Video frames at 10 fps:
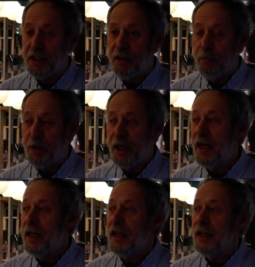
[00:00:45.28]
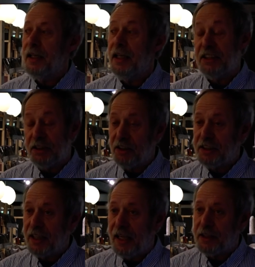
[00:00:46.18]
in Cumbria. Uh, it's not
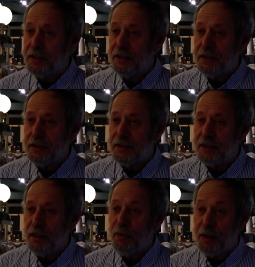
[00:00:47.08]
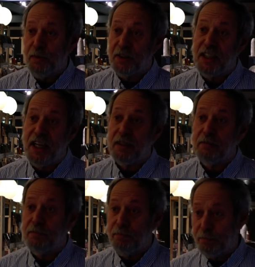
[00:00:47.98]
selected, so we will take
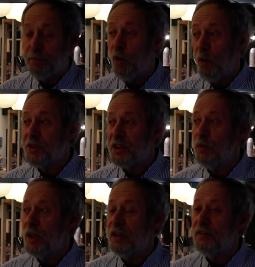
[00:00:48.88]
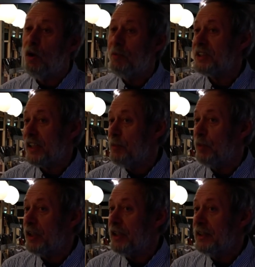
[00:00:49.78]
almost the work of almost
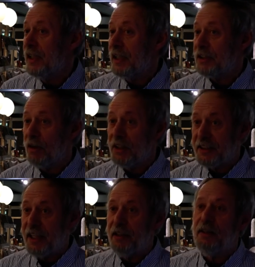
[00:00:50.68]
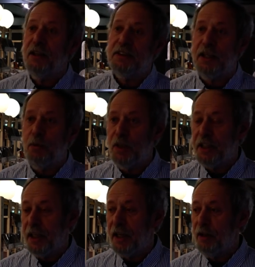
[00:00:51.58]
anybody as long as they're, uh, say,
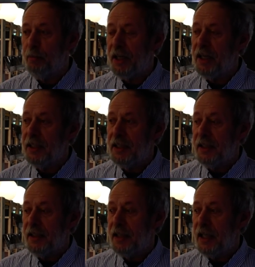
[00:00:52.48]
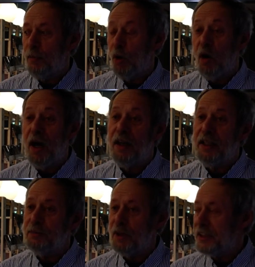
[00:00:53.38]
working in Cumbria. Uh, or
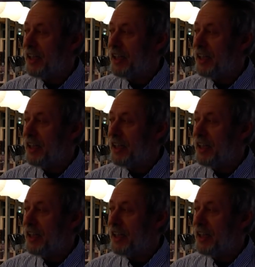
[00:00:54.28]
in one